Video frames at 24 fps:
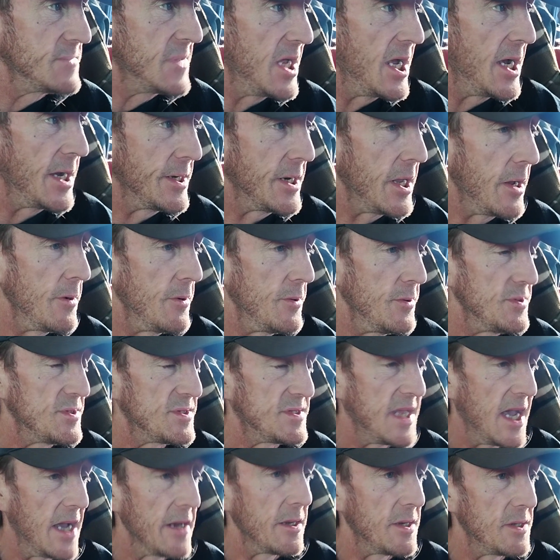I know who's
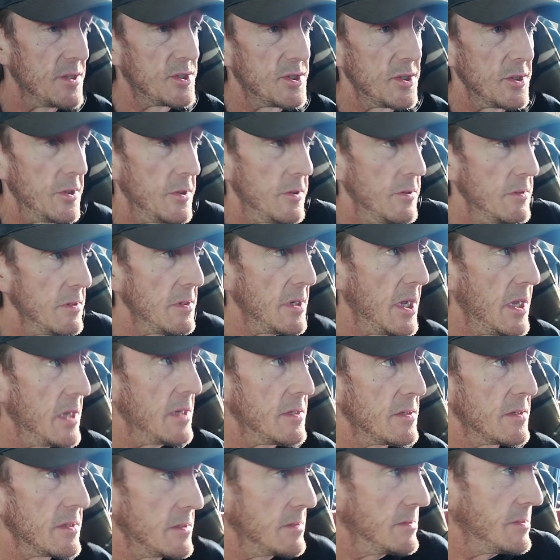done it too, and